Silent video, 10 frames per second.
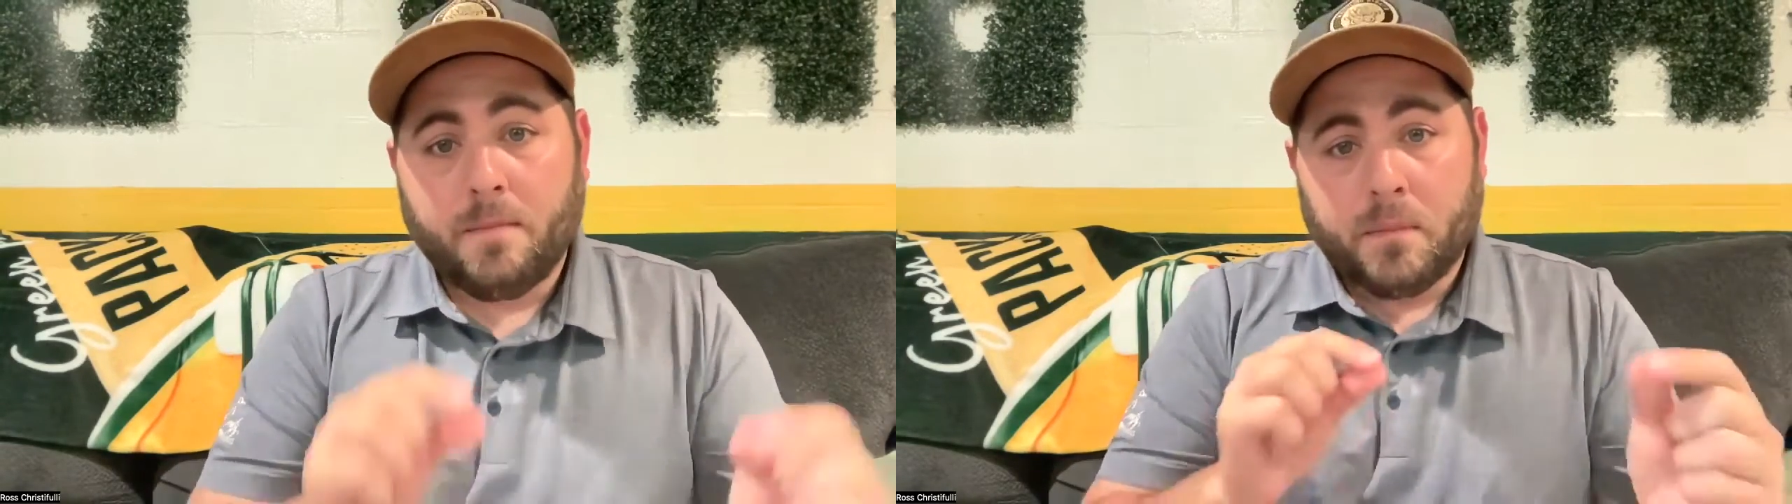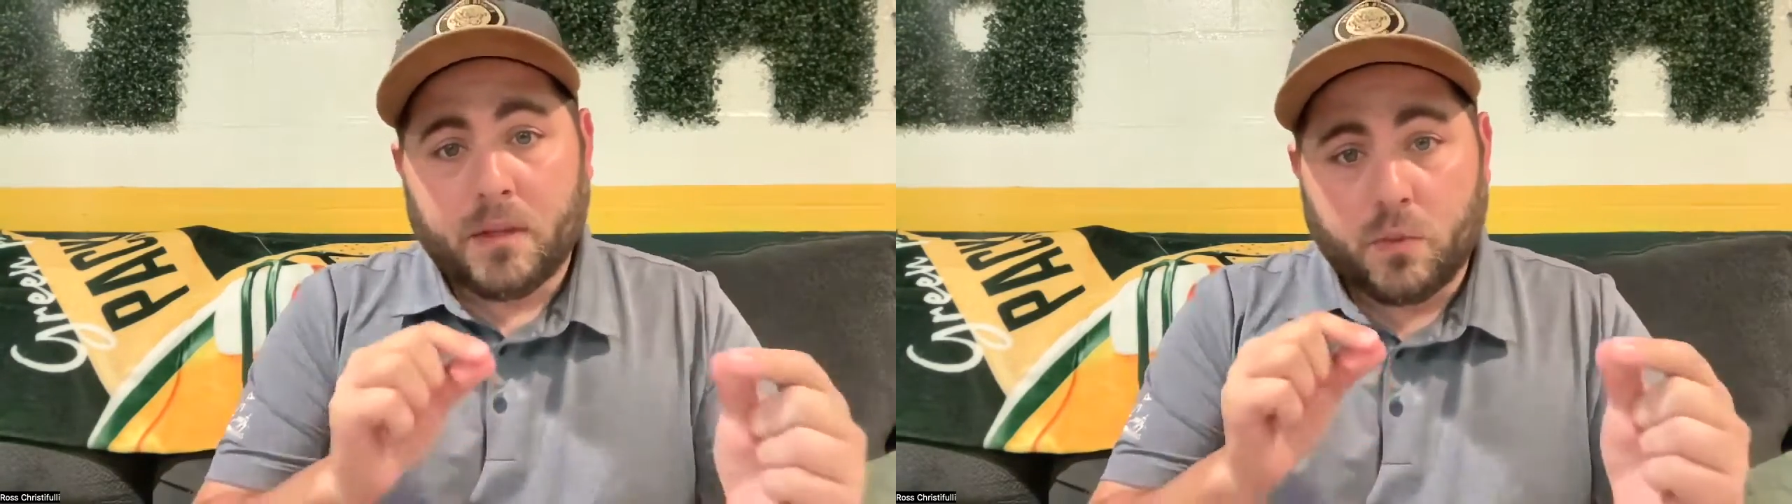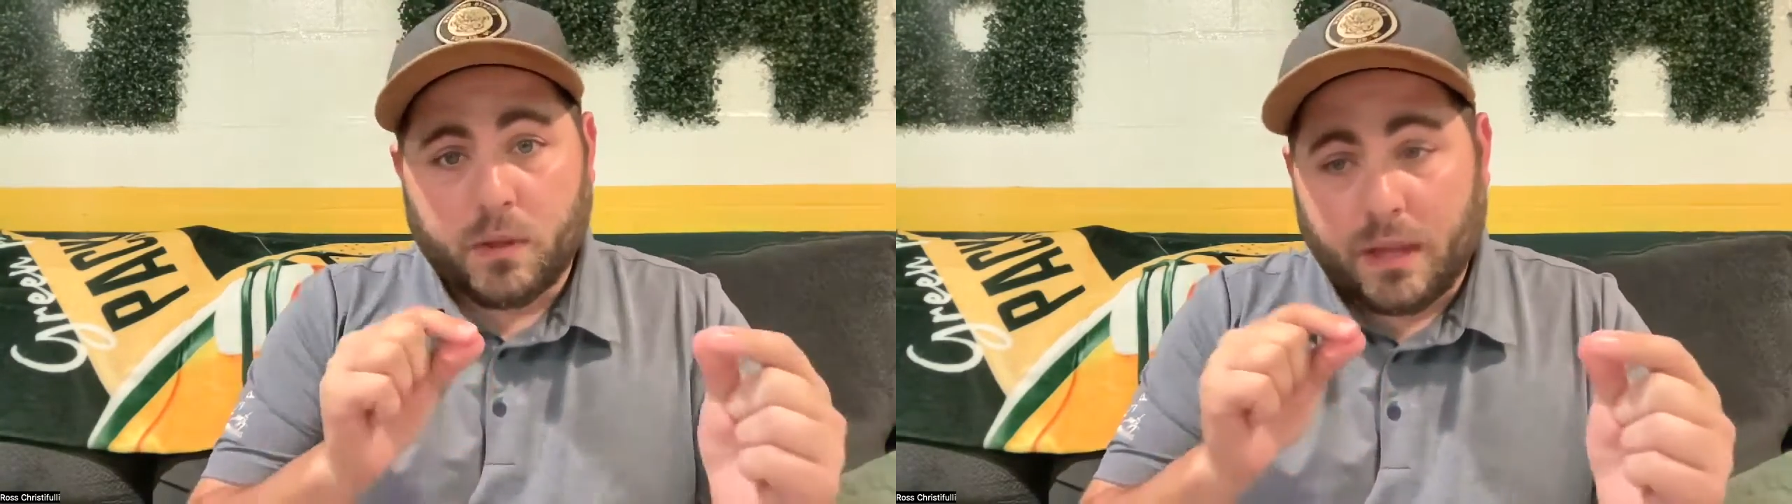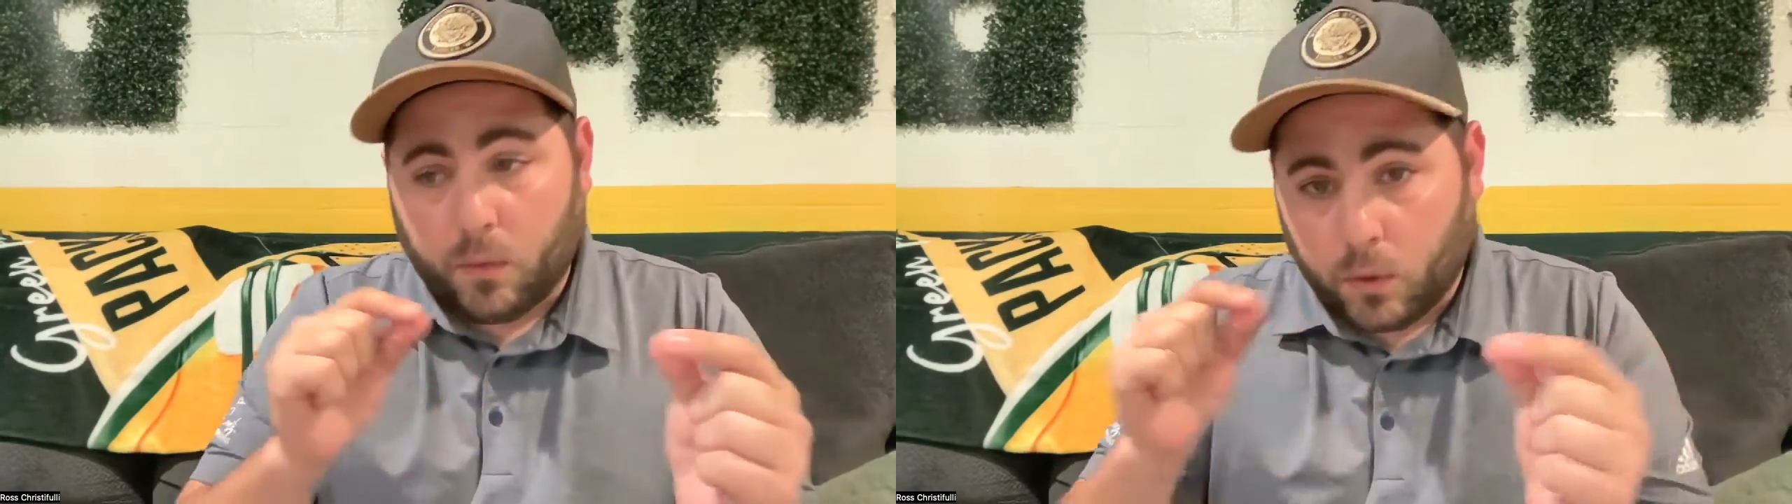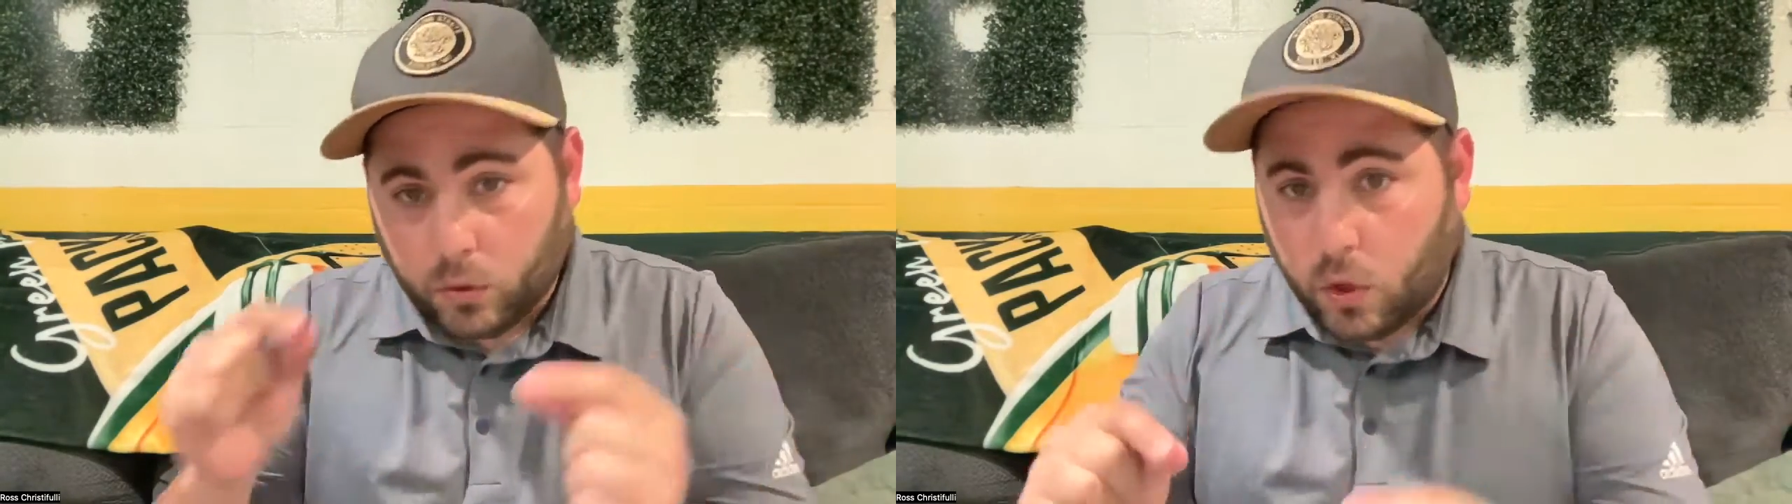is when they
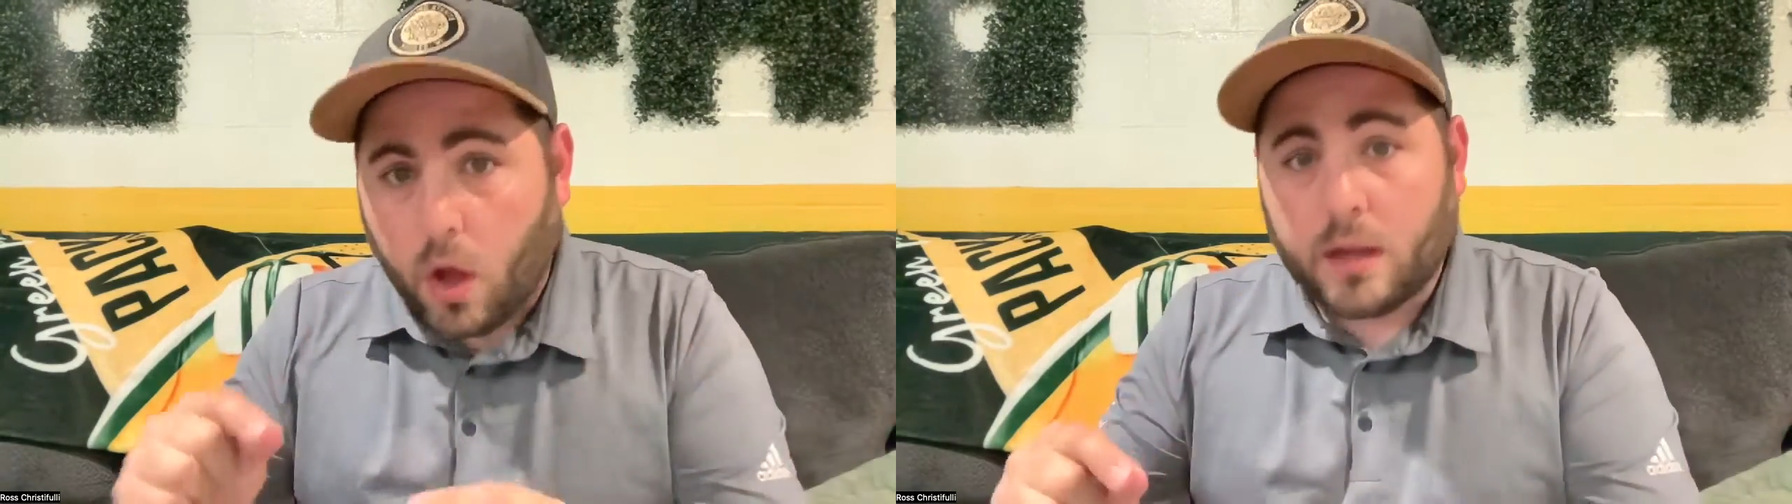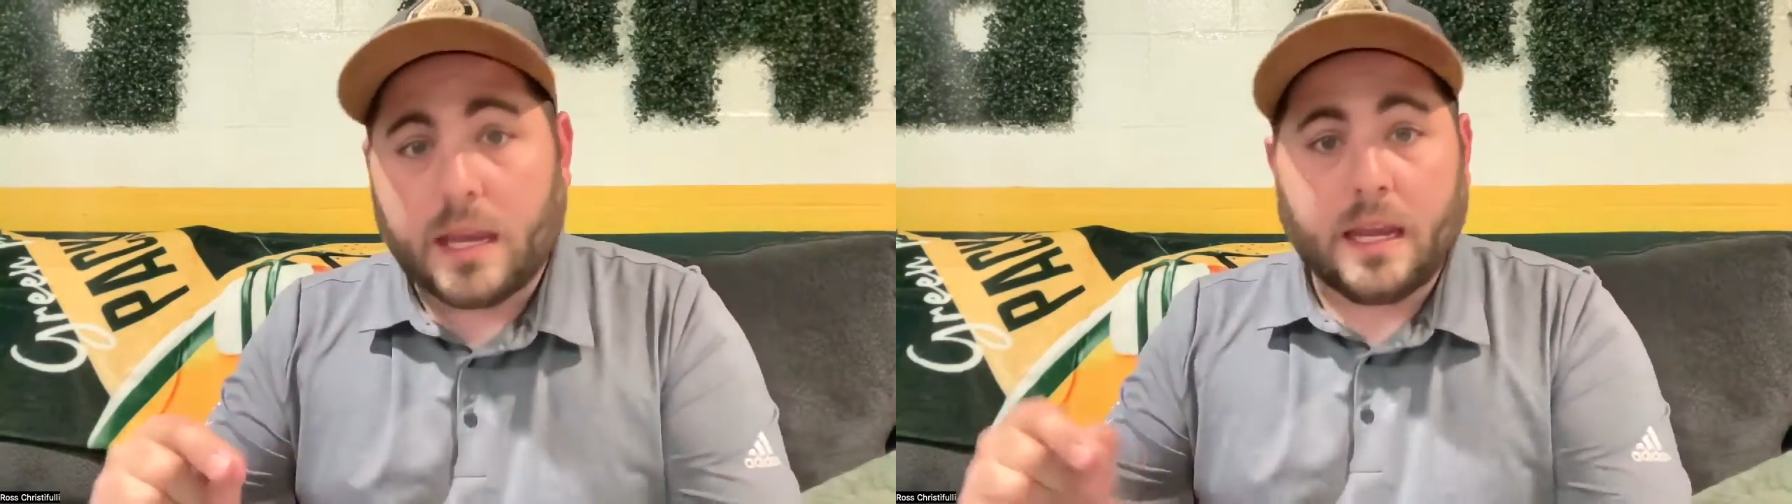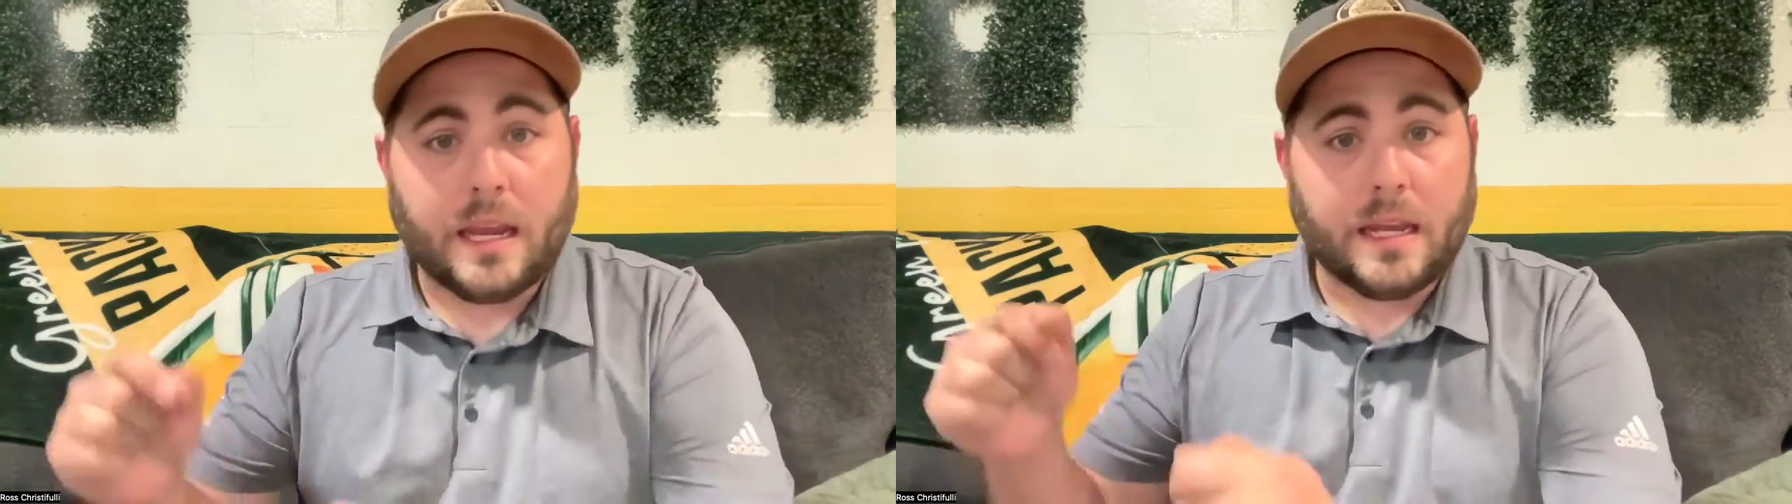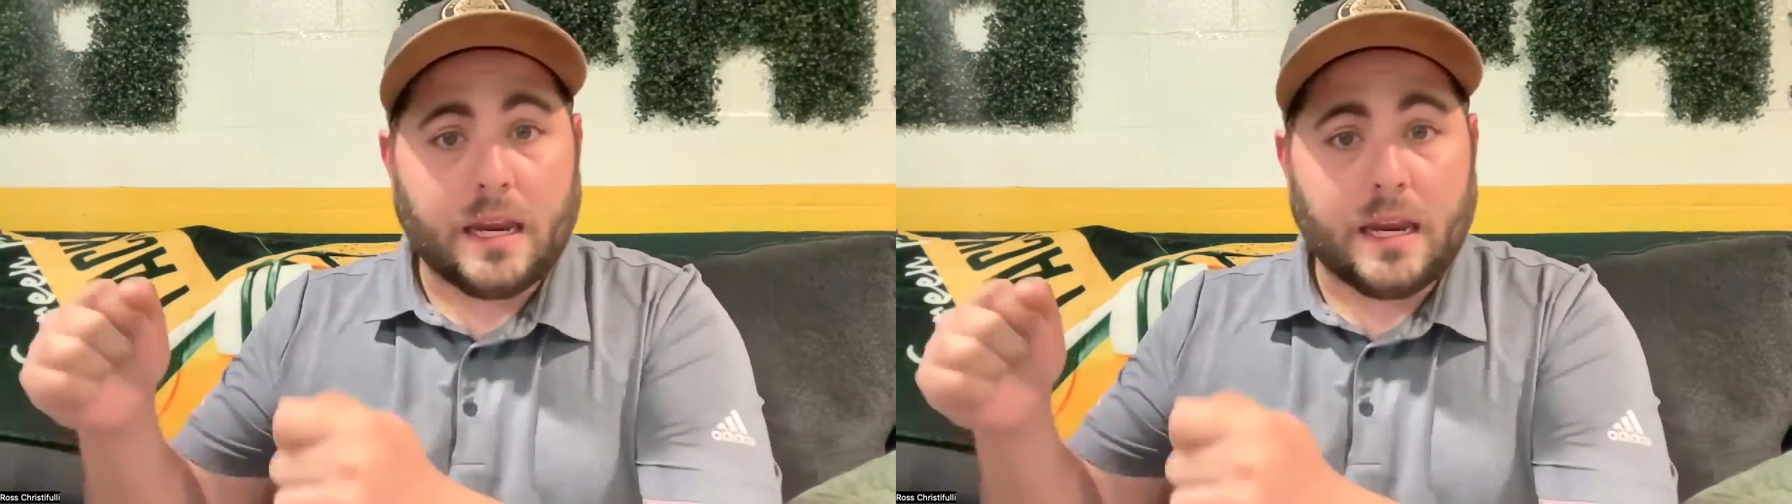were logging in